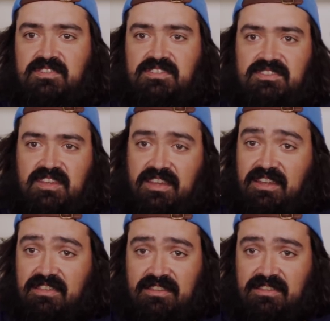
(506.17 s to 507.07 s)
It's just like
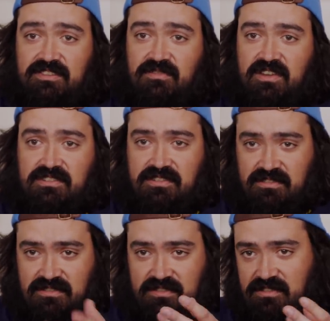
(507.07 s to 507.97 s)
anything that's fresh.
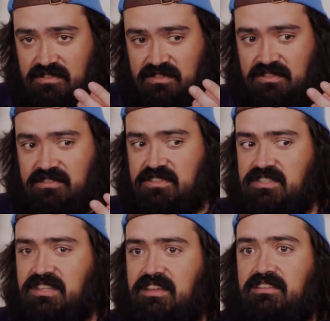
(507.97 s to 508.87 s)
There's there's a
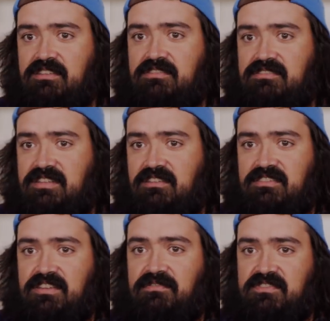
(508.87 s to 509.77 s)
slight subtle
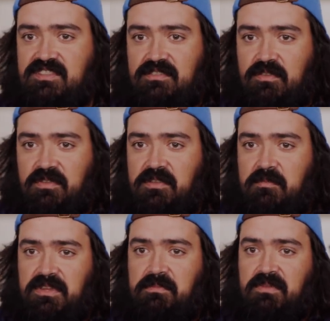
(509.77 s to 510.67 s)
difference that only the
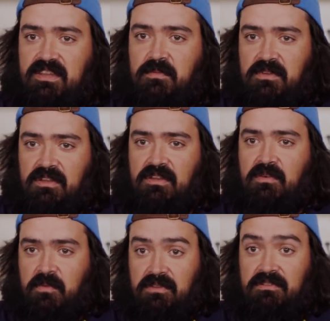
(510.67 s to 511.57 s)
people that would know
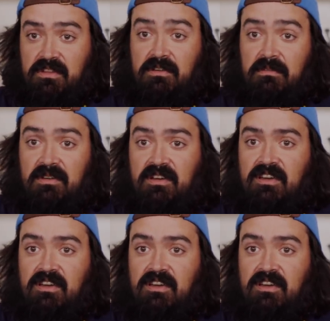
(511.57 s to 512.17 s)
will know.